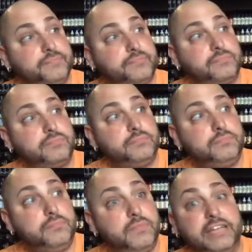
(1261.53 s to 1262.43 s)
It's too
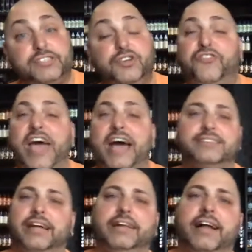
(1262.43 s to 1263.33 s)
fast. It's too fast.
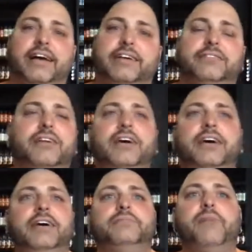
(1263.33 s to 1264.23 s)
I, I could
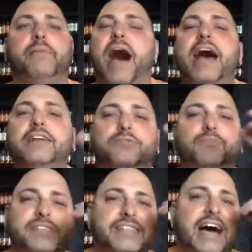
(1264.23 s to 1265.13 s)
my mind
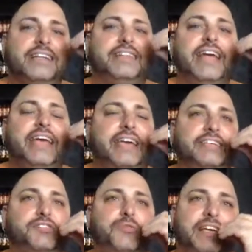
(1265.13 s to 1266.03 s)
was not thinking
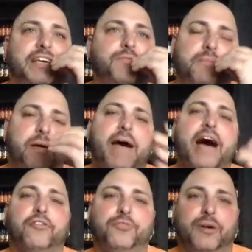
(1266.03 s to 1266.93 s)
as quick as what my
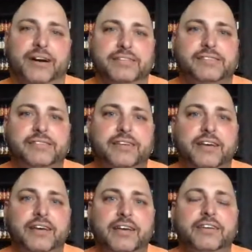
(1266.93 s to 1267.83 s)
mouth was.
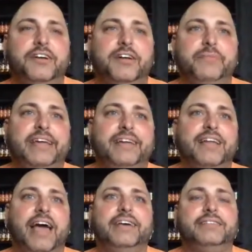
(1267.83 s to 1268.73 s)
You know what I mean?
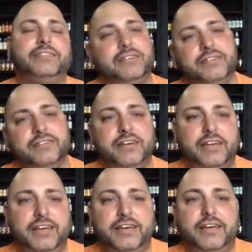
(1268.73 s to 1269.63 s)
Like
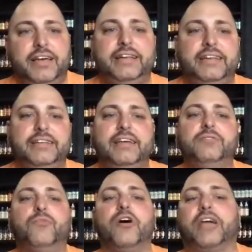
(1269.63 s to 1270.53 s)
it, it
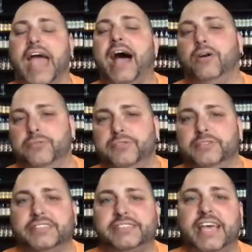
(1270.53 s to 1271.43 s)
didn't work out
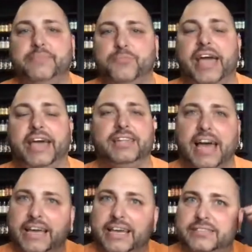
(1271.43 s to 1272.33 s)
the same way.
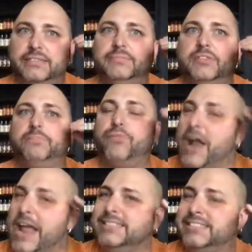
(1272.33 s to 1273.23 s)
Like it, the
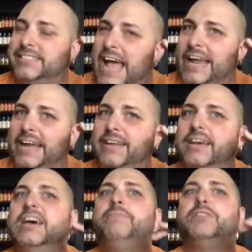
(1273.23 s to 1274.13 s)
brain said it,
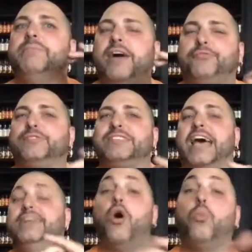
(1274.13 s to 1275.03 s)
but the mouth was like,
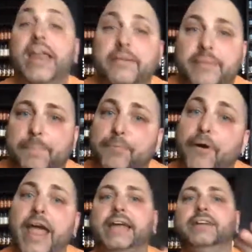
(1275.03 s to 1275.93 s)
no, wait a minute,
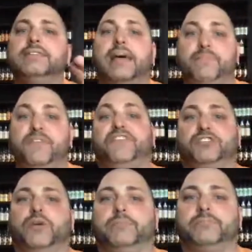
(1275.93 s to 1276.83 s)
brain, let me
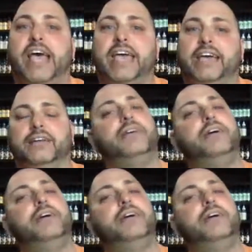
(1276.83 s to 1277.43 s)
finish what I'm saying.